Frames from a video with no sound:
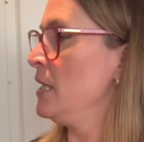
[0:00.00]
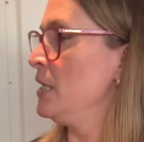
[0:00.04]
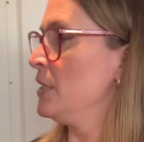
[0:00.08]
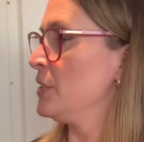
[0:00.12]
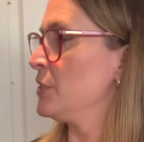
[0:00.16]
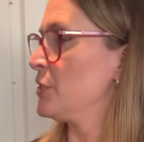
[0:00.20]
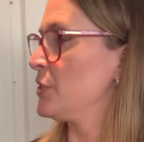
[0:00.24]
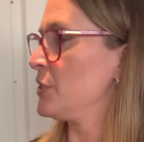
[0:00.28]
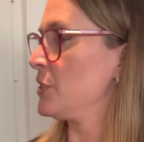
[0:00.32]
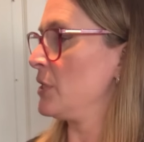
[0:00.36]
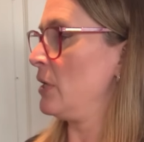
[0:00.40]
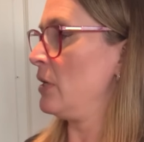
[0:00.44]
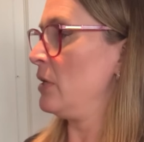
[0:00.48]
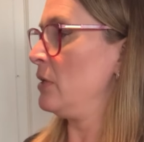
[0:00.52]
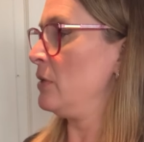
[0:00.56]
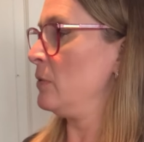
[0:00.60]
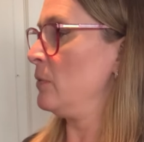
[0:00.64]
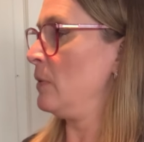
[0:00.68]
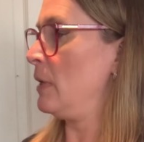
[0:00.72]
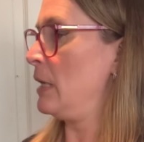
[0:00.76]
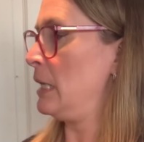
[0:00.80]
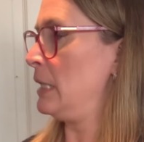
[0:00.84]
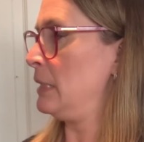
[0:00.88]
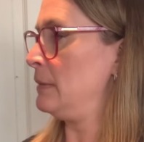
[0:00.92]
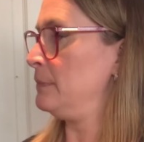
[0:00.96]

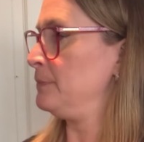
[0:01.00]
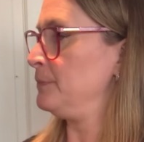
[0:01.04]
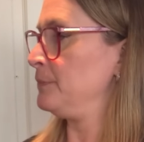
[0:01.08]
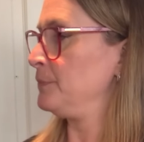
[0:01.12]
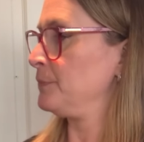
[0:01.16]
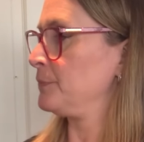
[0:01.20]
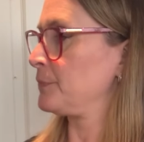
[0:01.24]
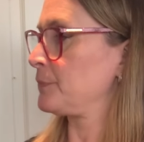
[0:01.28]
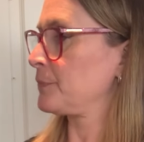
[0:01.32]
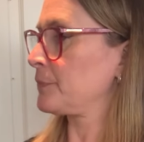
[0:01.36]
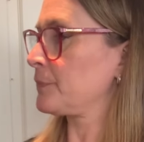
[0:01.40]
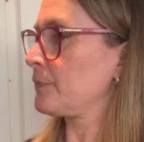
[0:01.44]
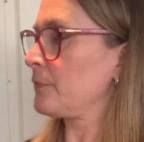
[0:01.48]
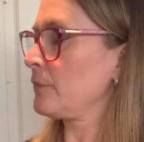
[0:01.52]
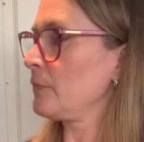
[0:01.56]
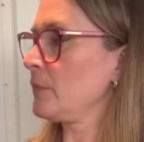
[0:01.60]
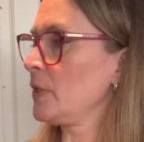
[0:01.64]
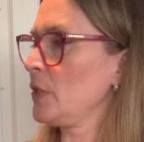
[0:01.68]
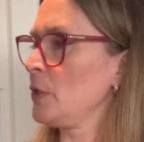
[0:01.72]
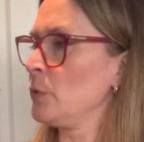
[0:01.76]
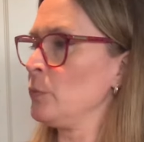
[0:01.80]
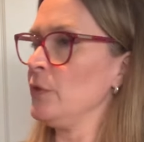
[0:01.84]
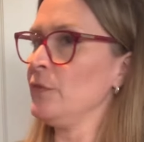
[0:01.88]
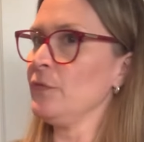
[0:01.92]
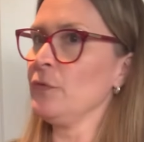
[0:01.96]
So
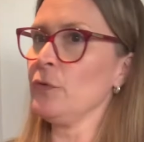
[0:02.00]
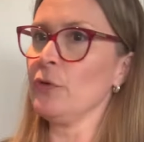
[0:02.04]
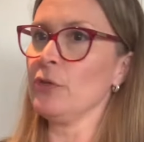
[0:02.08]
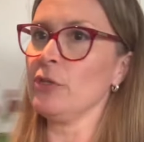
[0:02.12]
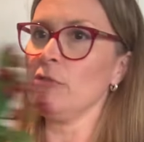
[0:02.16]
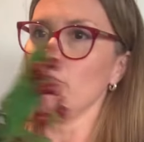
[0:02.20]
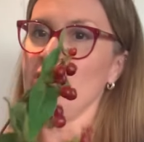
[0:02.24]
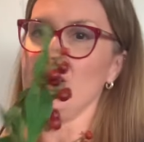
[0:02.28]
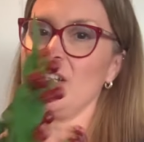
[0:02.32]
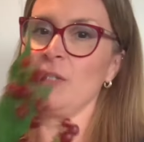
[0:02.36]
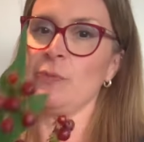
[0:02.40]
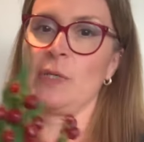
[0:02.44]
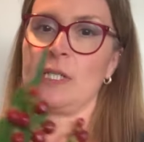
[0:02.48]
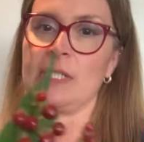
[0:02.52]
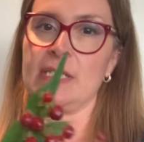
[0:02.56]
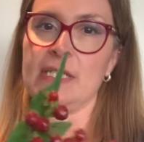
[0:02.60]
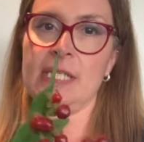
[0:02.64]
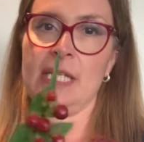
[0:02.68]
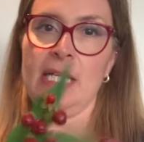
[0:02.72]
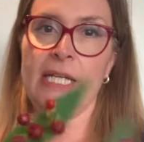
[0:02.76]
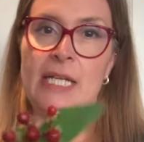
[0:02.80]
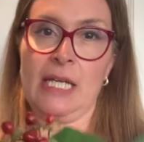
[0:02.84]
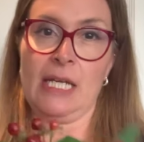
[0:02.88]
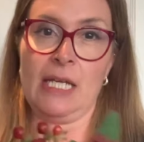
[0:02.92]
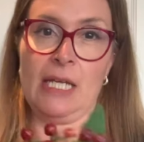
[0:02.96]
we've got the red ones
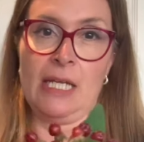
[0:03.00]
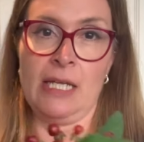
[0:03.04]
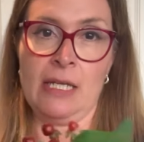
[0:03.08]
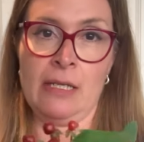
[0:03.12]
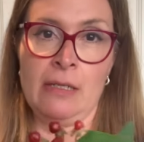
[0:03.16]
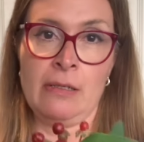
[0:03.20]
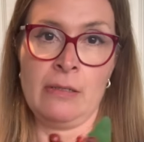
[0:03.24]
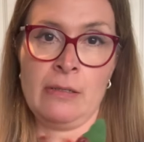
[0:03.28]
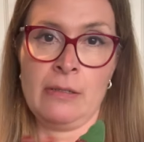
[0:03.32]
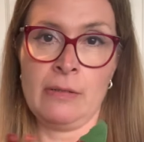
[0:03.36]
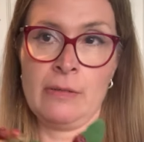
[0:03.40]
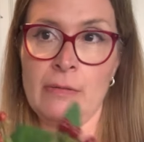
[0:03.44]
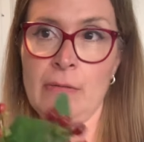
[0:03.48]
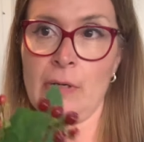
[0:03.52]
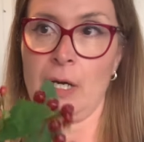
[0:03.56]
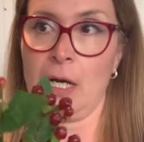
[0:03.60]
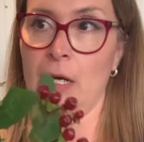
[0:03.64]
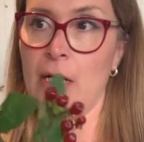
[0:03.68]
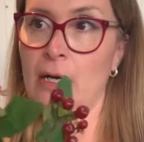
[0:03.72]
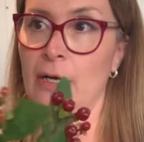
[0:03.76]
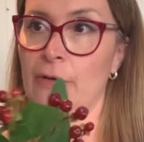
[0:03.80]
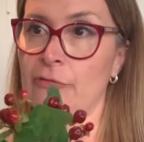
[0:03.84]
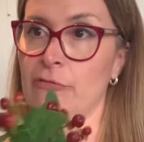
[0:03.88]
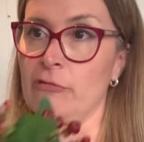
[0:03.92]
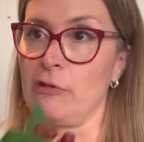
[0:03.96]
here
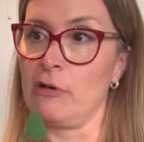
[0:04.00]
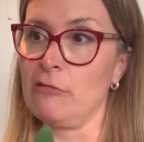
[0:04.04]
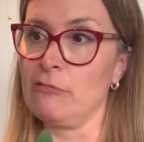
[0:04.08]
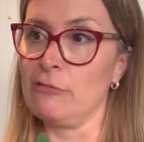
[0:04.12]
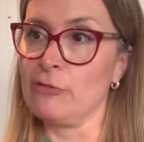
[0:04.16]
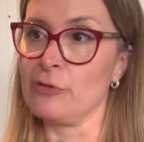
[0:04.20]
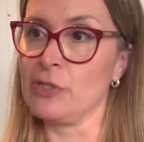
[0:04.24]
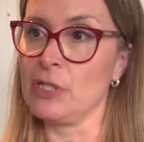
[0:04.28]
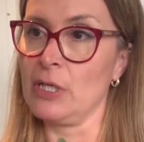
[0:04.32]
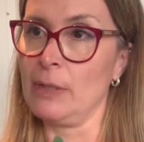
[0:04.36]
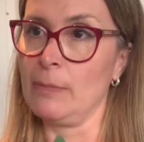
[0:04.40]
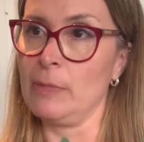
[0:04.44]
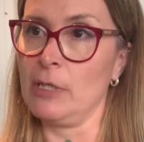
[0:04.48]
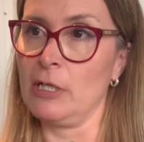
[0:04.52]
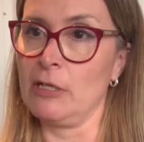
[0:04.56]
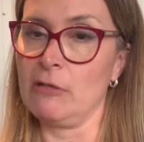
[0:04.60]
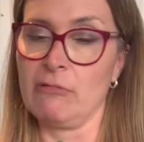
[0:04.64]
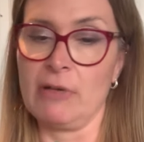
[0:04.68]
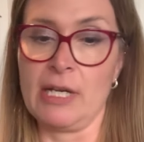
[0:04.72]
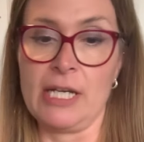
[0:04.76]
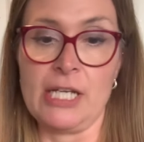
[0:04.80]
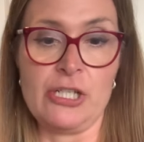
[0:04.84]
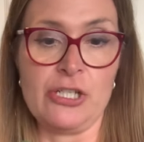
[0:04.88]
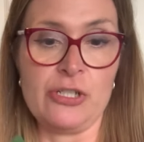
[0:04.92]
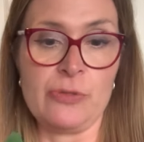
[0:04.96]
for our autumnal
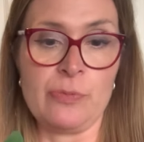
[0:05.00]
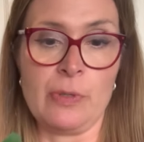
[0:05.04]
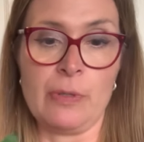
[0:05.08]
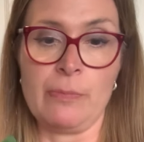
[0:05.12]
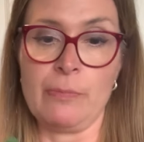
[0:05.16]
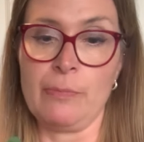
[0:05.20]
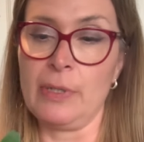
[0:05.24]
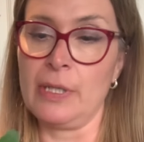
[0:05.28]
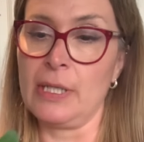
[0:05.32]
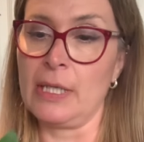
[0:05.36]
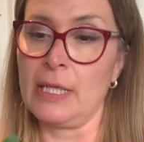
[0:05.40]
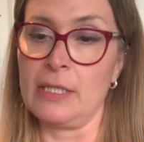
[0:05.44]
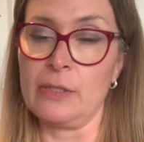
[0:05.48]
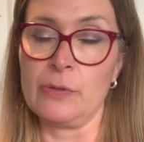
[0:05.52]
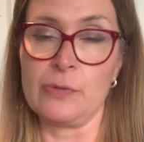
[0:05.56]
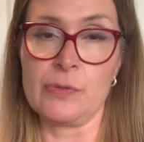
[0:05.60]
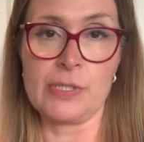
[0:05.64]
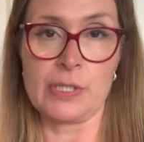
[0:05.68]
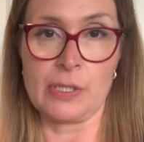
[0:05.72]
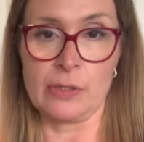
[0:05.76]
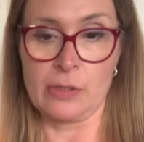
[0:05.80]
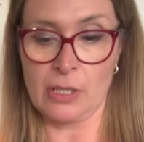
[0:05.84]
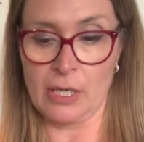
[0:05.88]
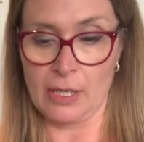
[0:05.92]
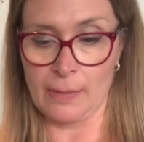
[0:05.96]
arrangement, but they
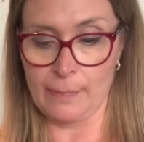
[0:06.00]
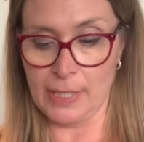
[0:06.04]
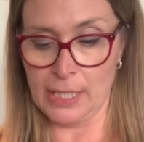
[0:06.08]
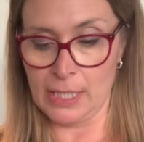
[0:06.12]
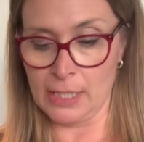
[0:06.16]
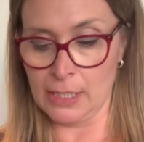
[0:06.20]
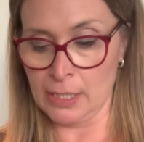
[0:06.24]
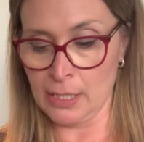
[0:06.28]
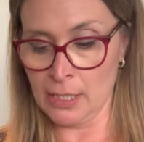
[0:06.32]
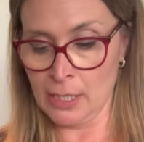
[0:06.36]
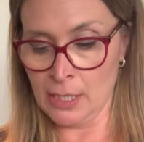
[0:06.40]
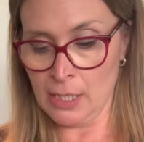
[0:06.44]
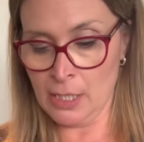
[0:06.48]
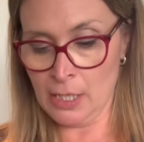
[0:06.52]
also come in